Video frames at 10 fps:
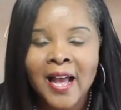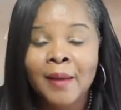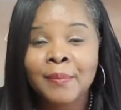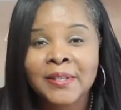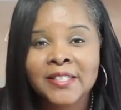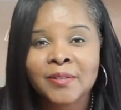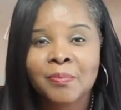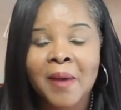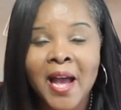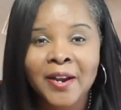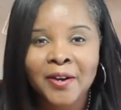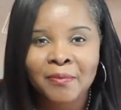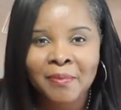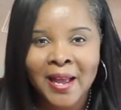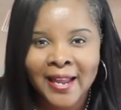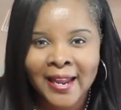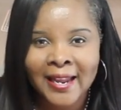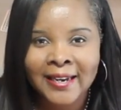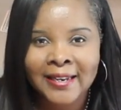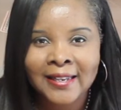I'm inspired by
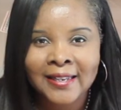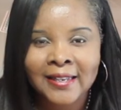Hannah